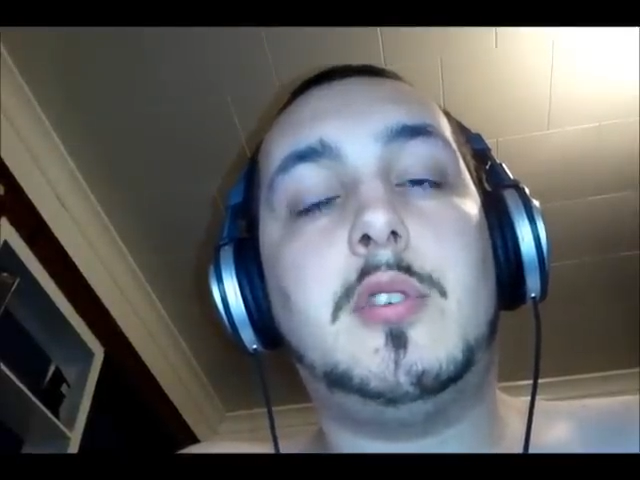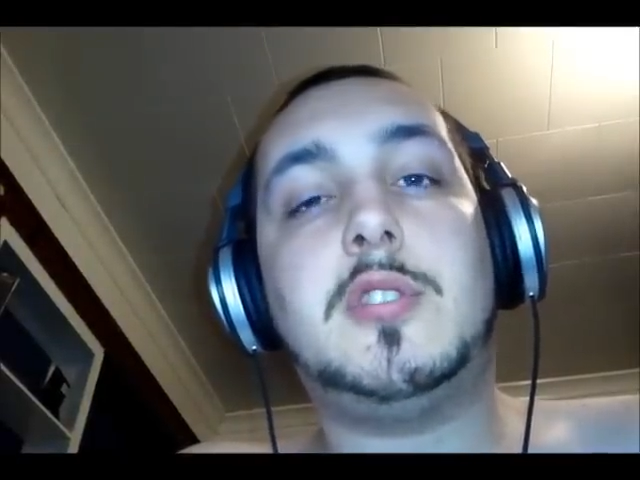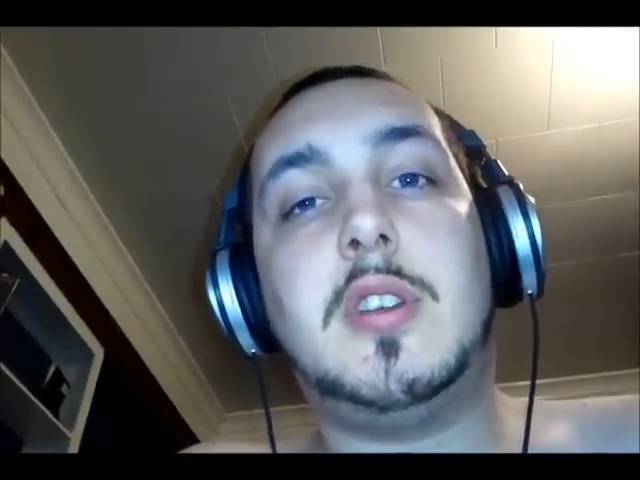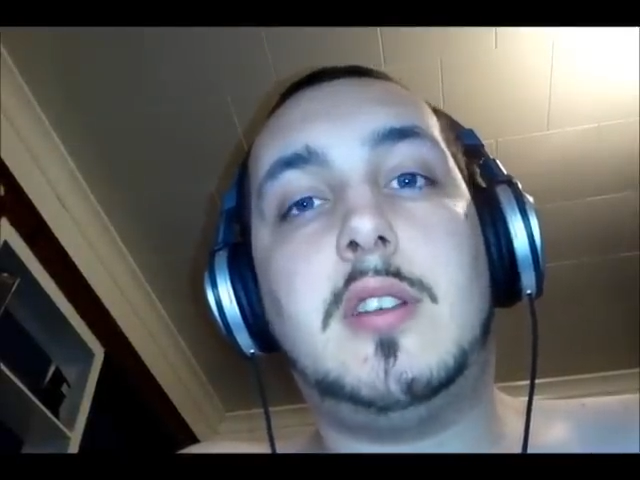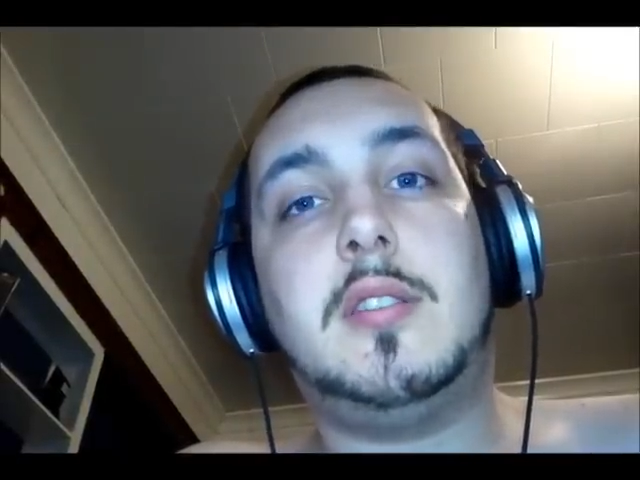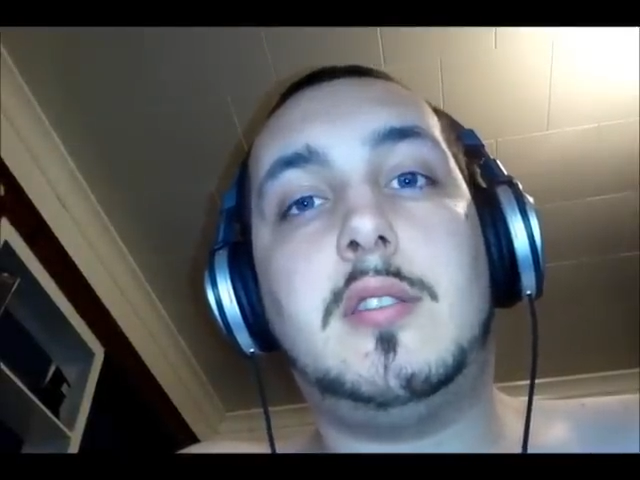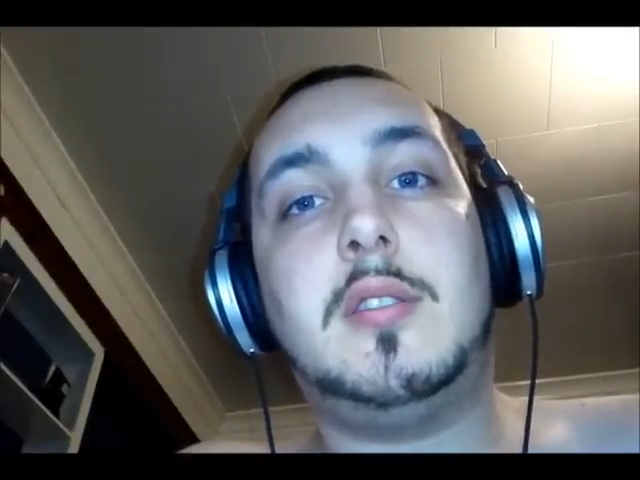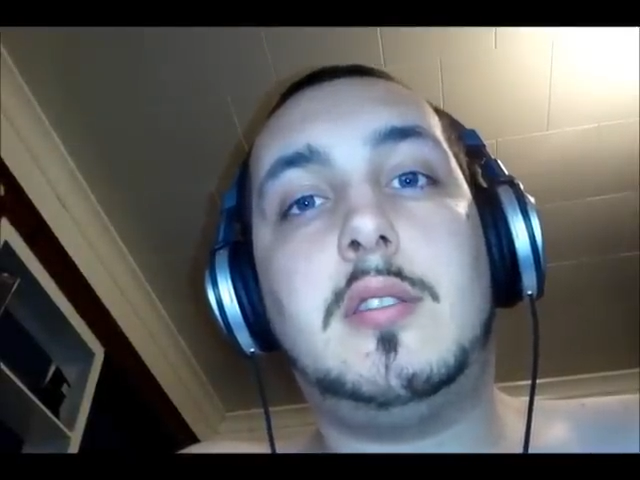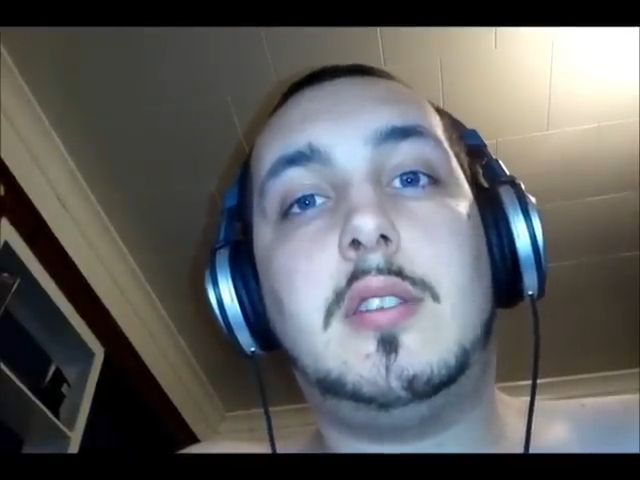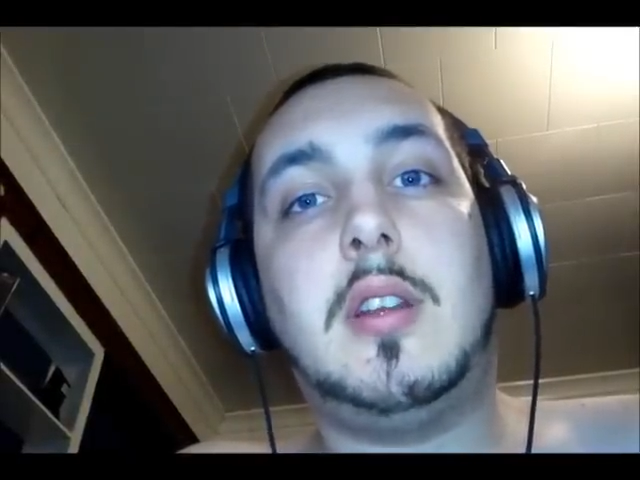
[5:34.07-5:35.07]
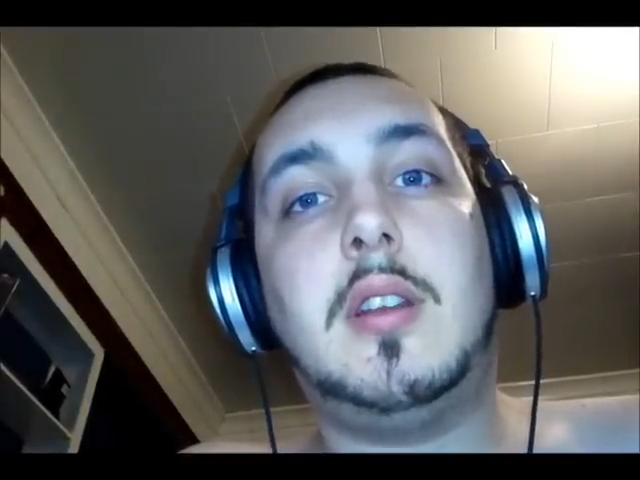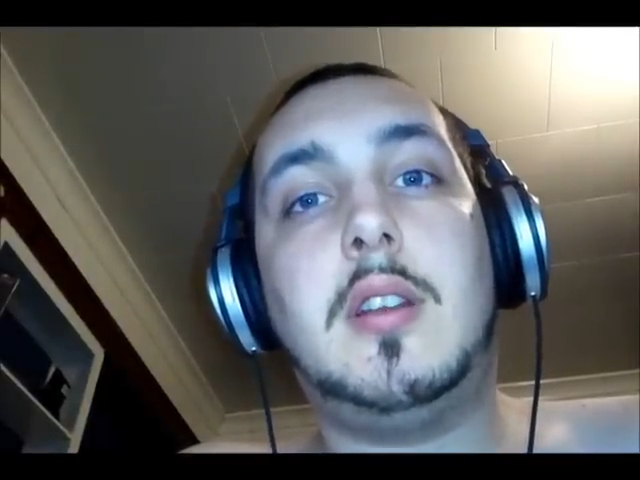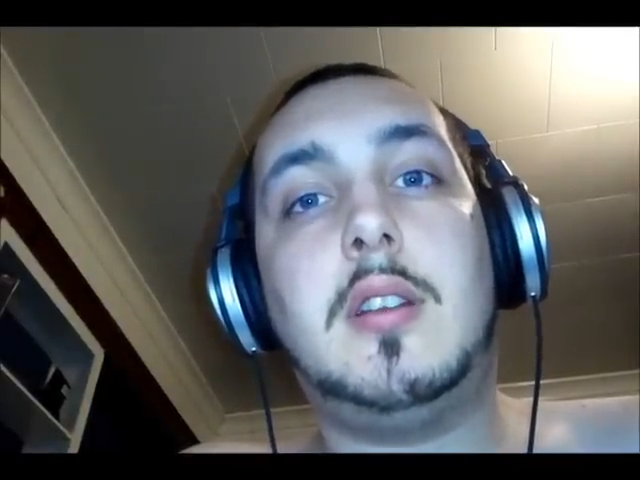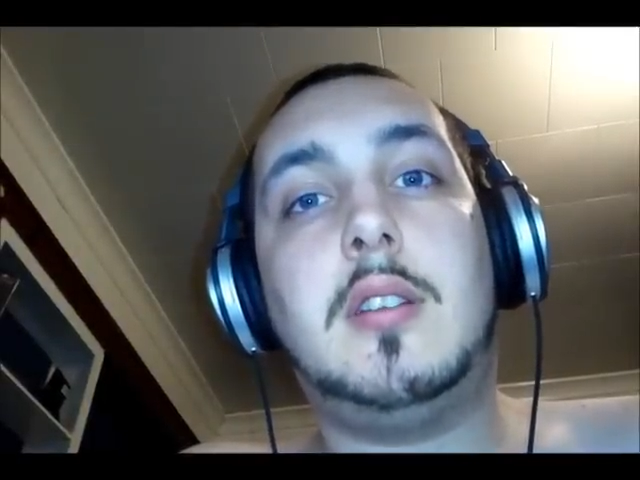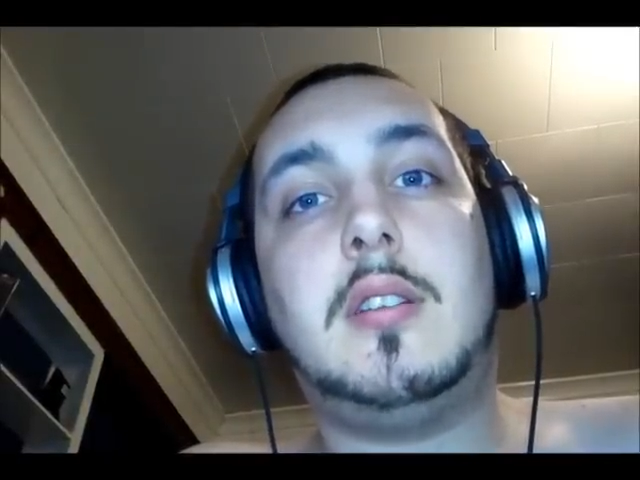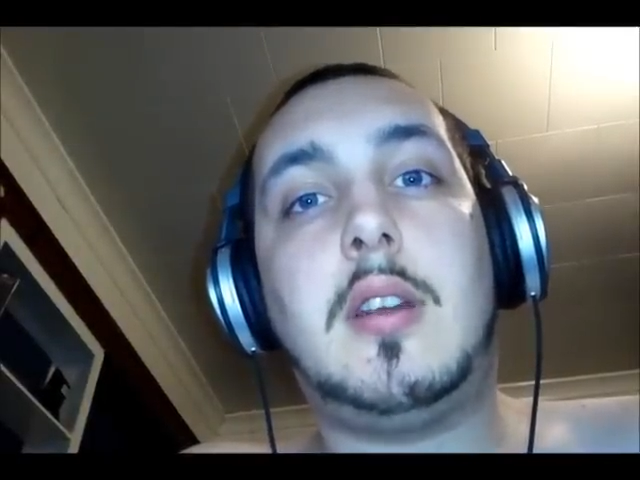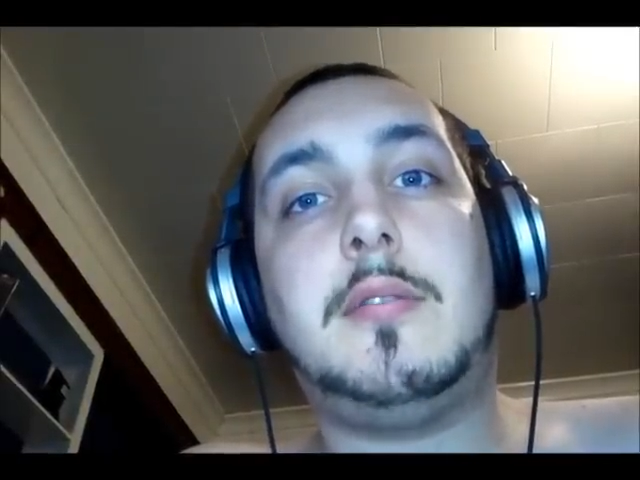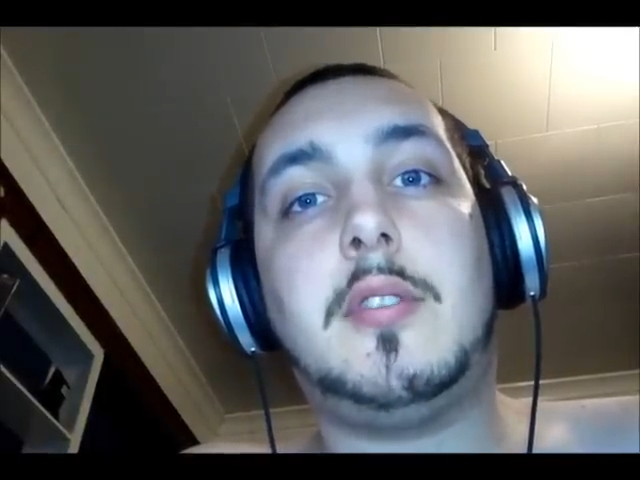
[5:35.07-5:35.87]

pushed enter and